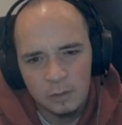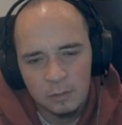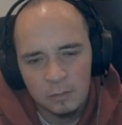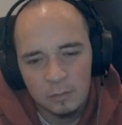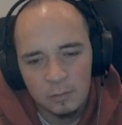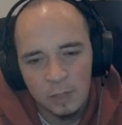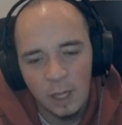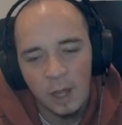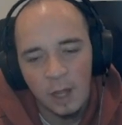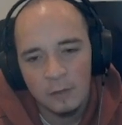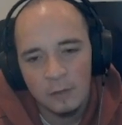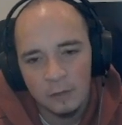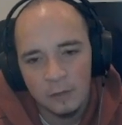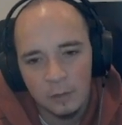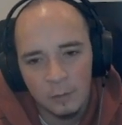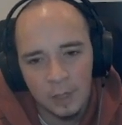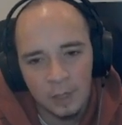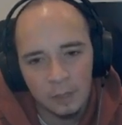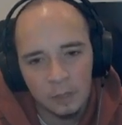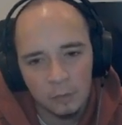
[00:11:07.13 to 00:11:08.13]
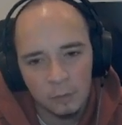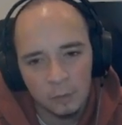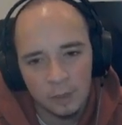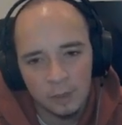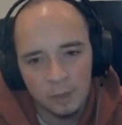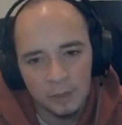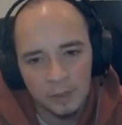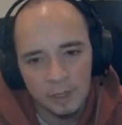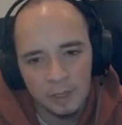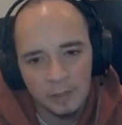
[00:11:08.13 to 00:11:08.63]
Nah, it's not worth it. I'll do it in
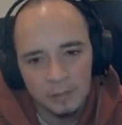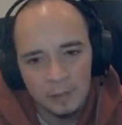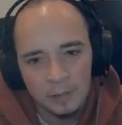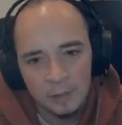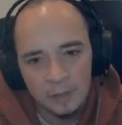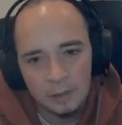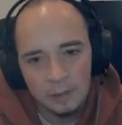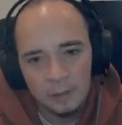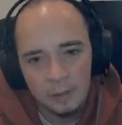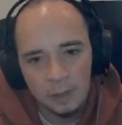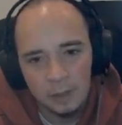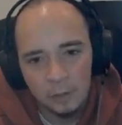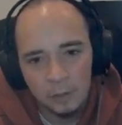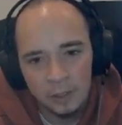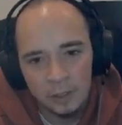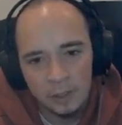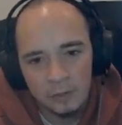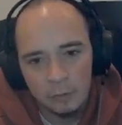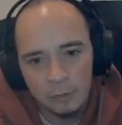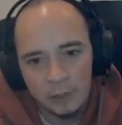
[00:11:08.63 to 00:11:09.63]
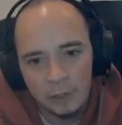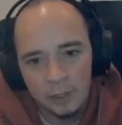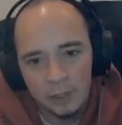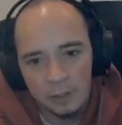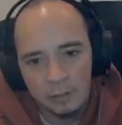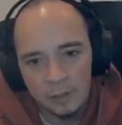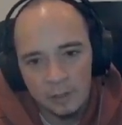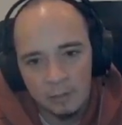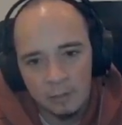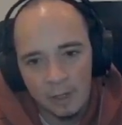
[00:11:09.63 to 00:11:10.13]
a minute. Okay, this is where
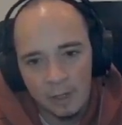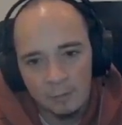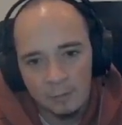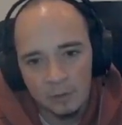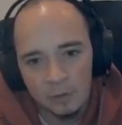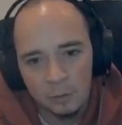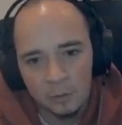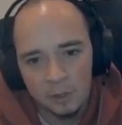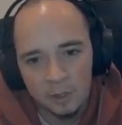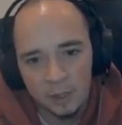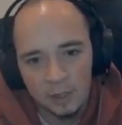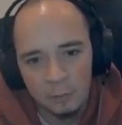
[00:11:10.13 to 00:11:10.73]
that raptor will be now.